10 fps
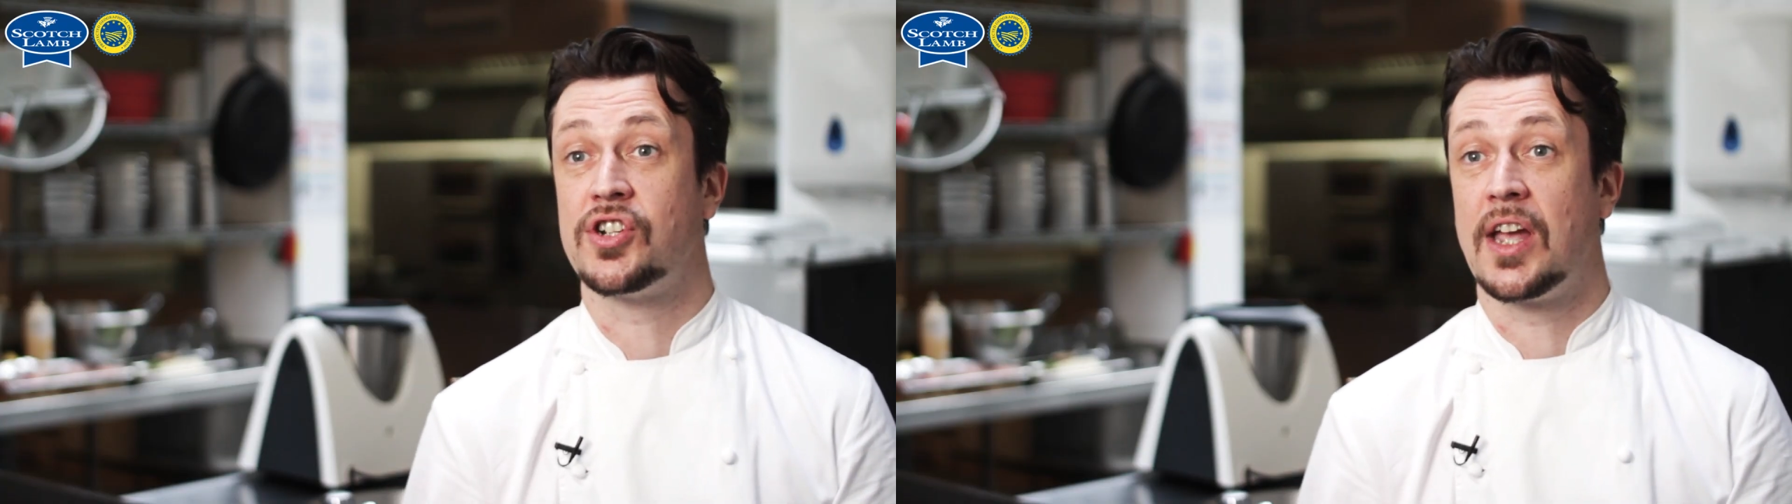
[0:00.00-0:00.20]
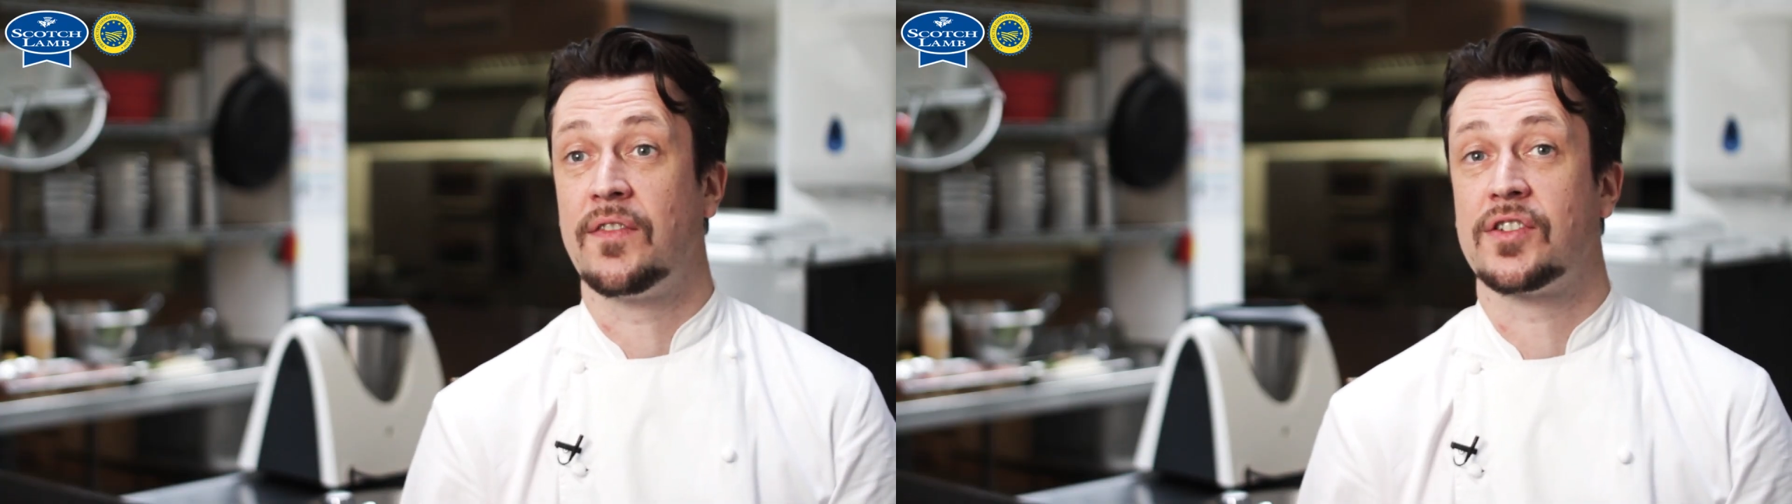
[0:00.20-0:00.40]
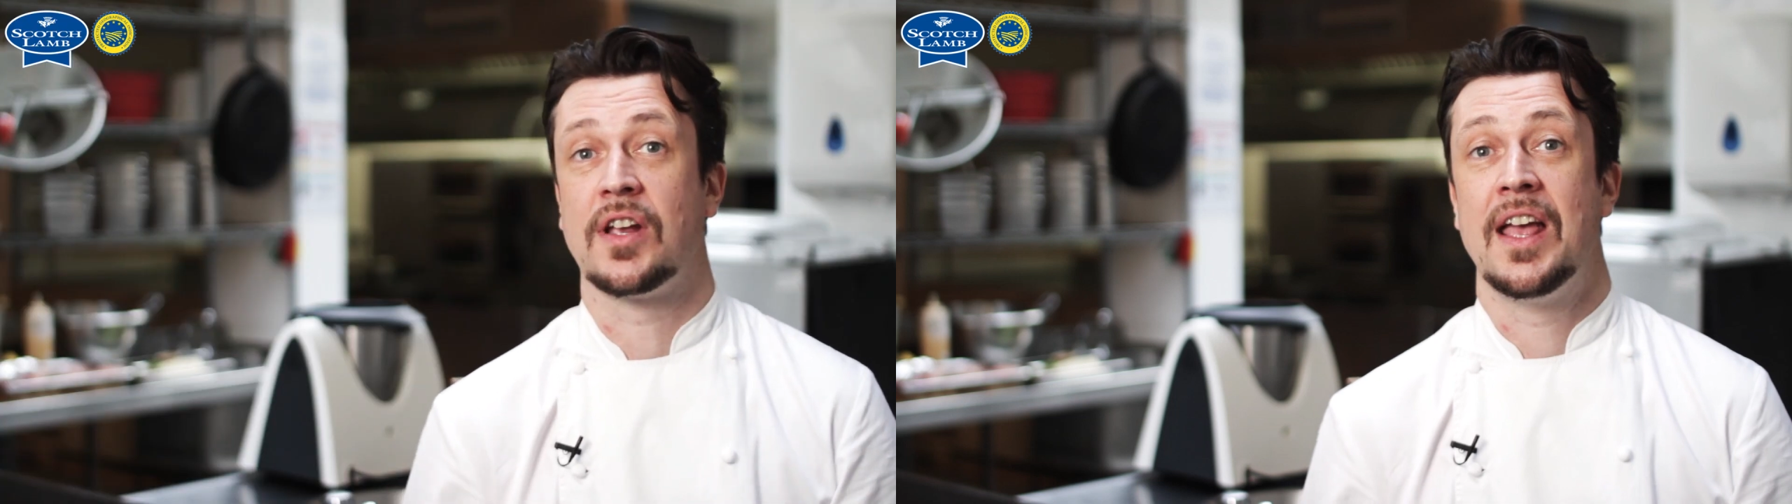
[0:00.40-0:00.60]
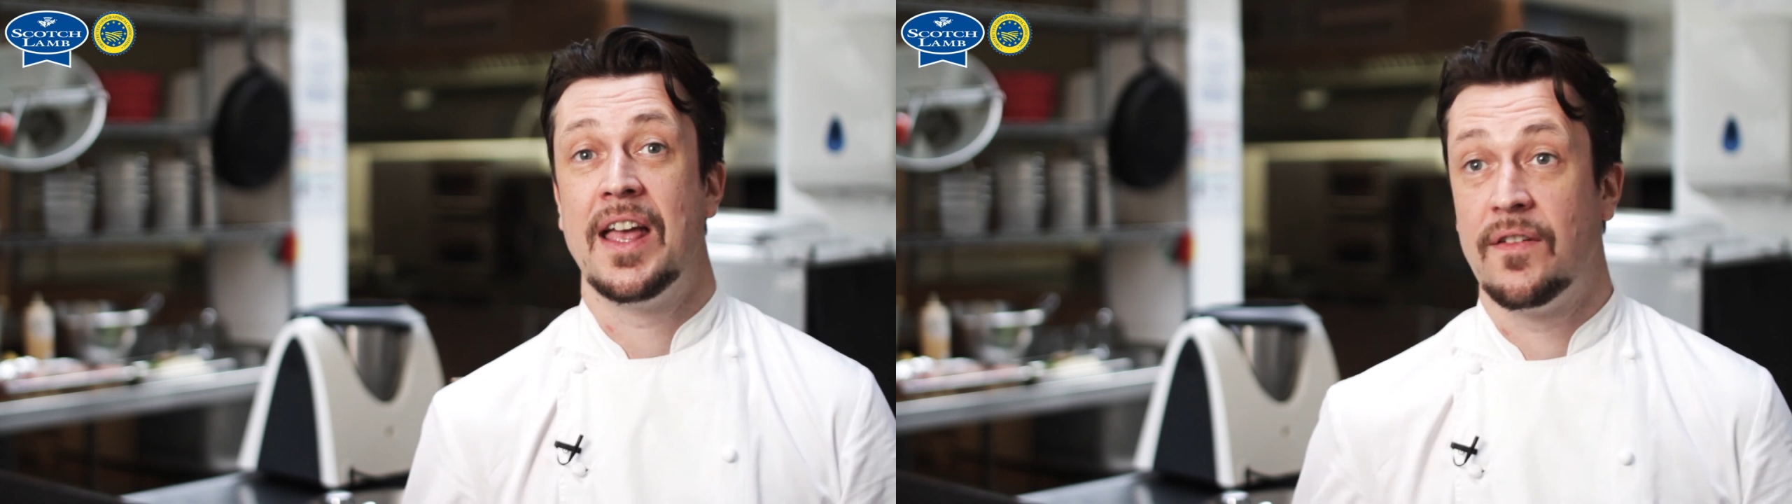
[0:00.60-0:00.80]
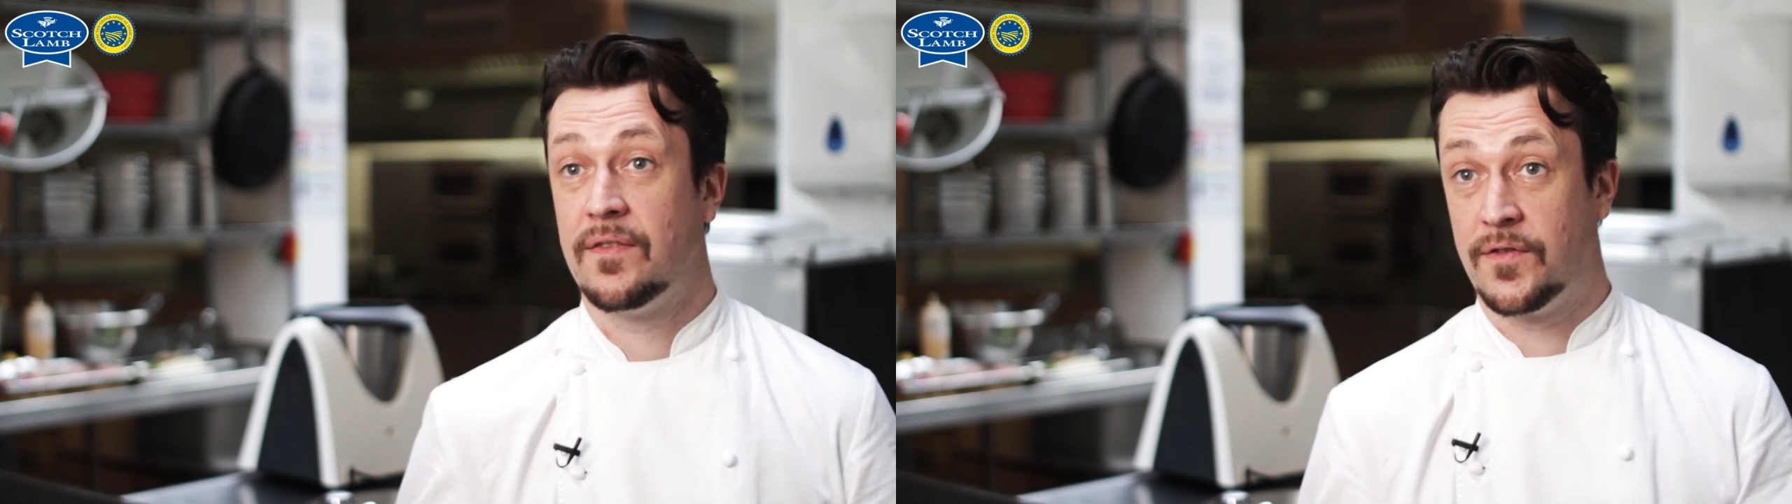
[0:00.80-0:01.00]
chefs
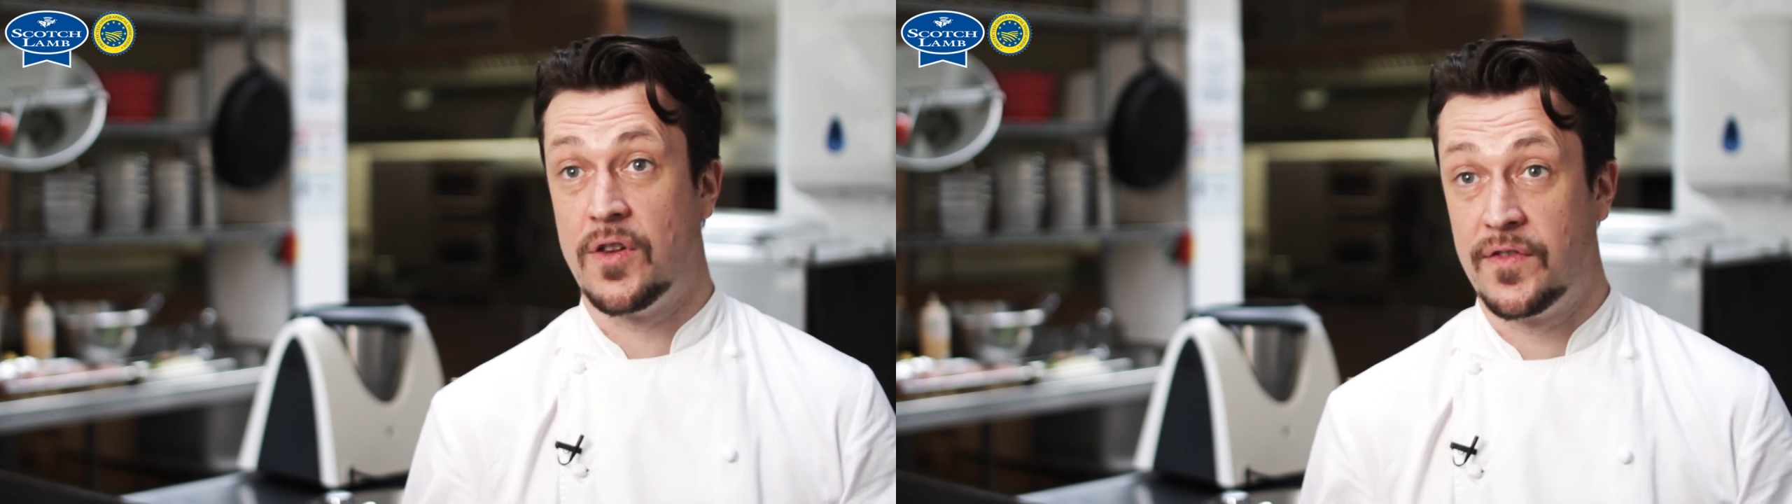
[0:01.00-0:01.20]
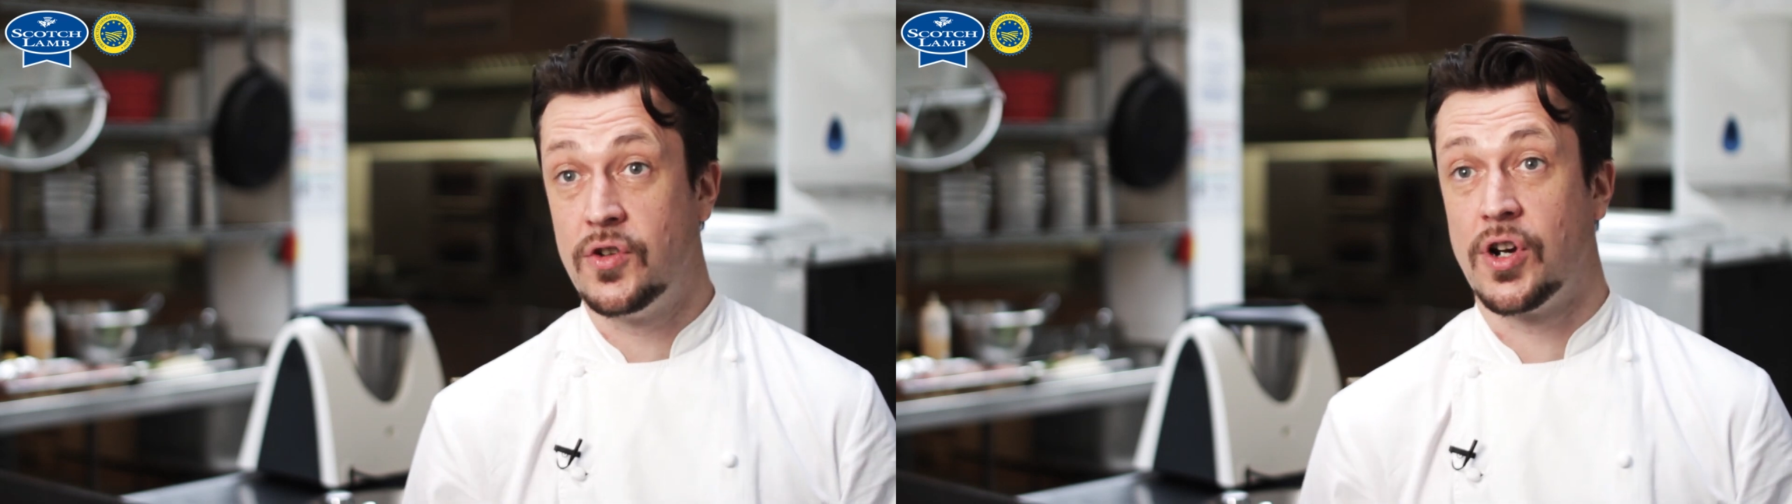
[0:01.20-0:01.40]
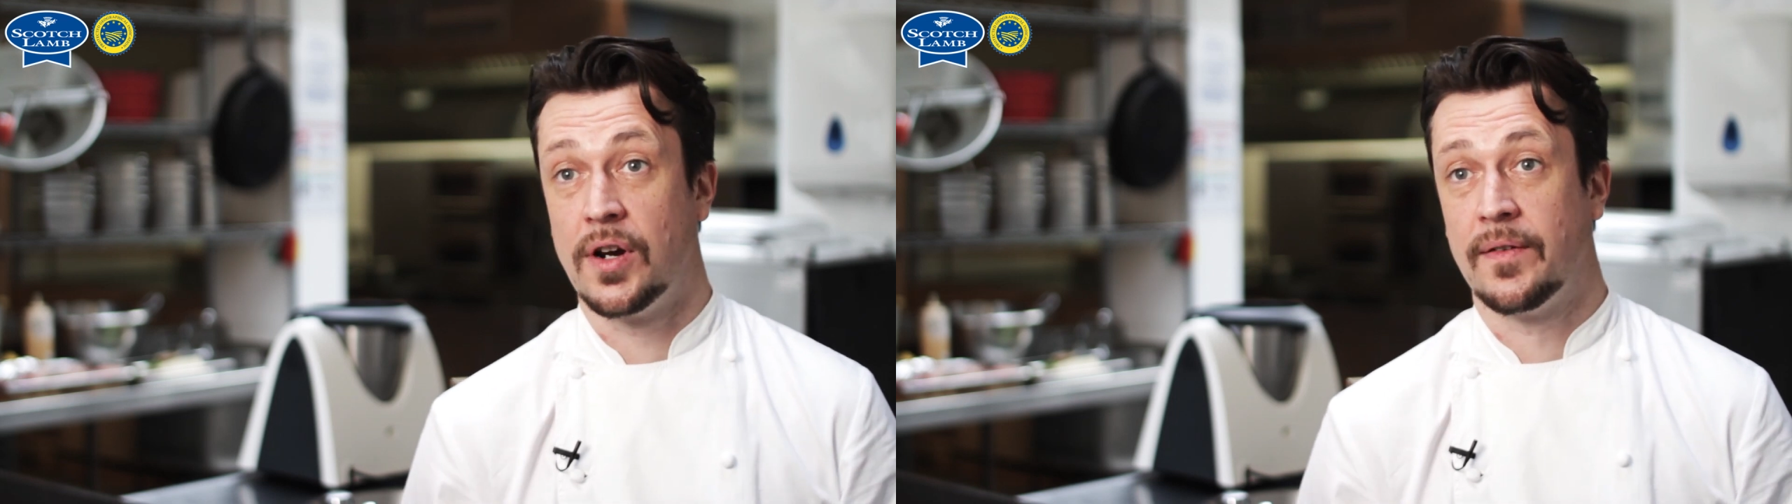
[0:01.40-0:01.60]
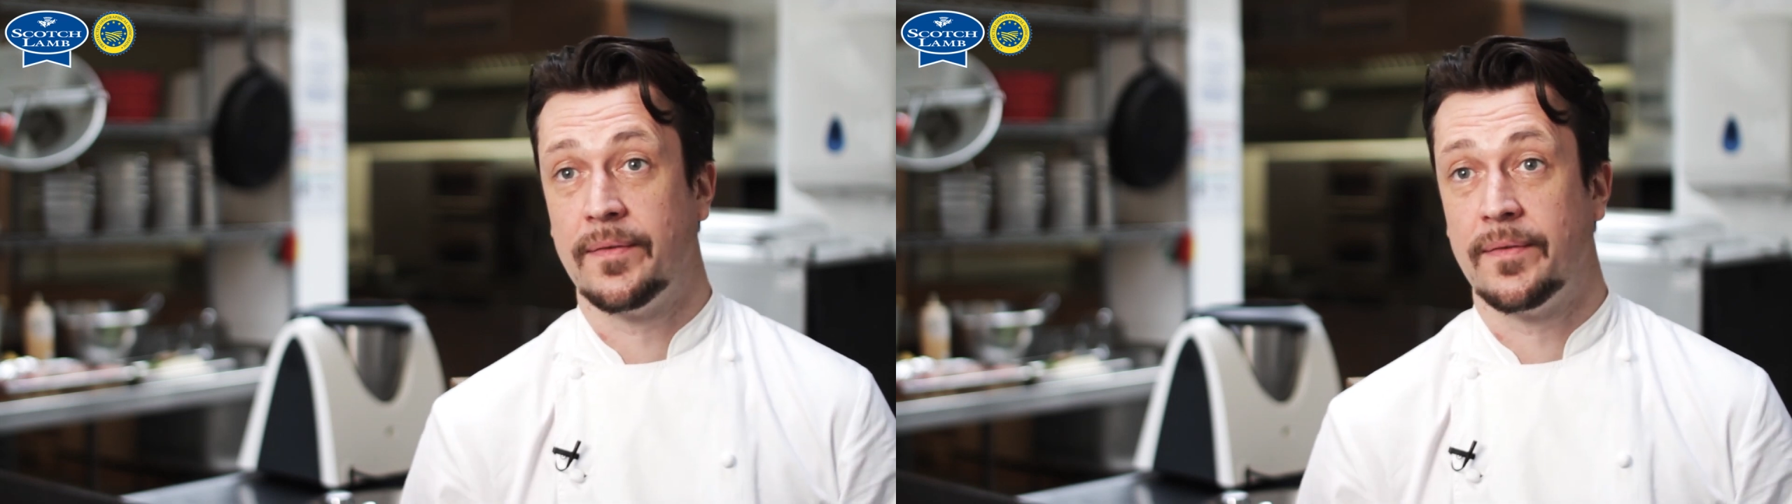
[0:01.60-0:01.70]
for the future.